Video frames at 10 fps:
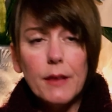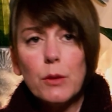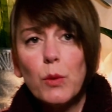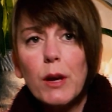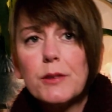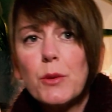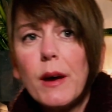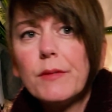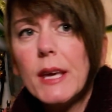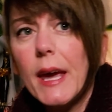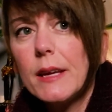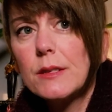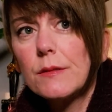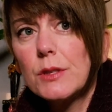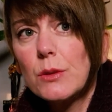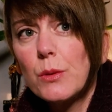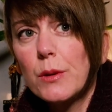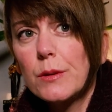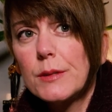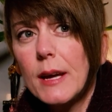then we also have the Ace of
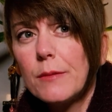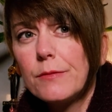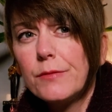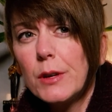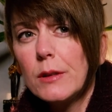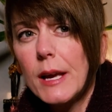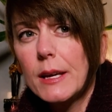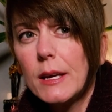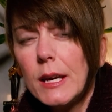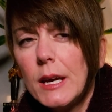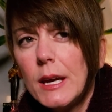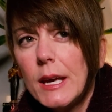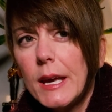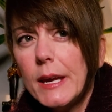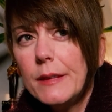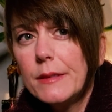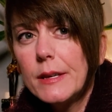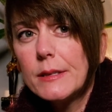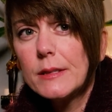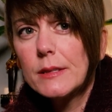Swords. I feel like in
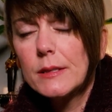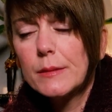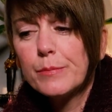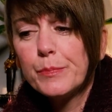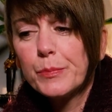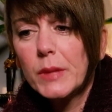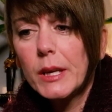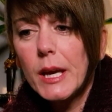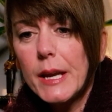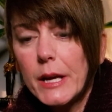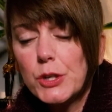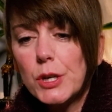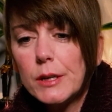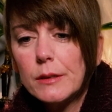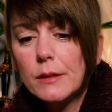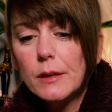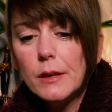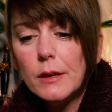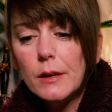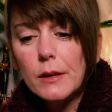this connection,
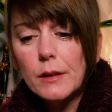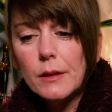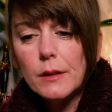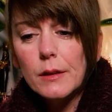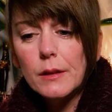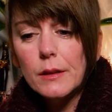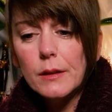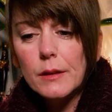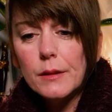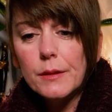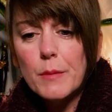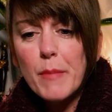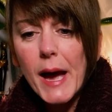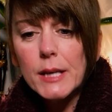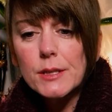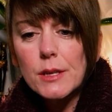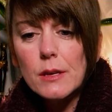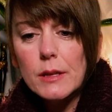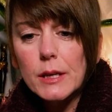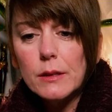the
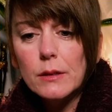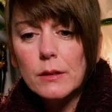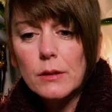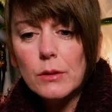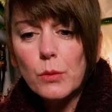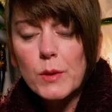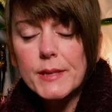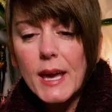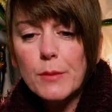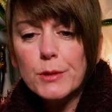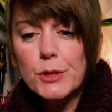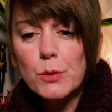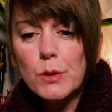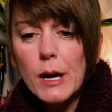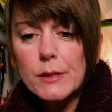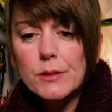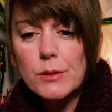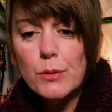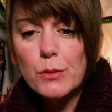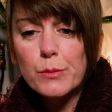masculine was able to
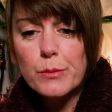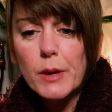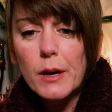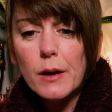assume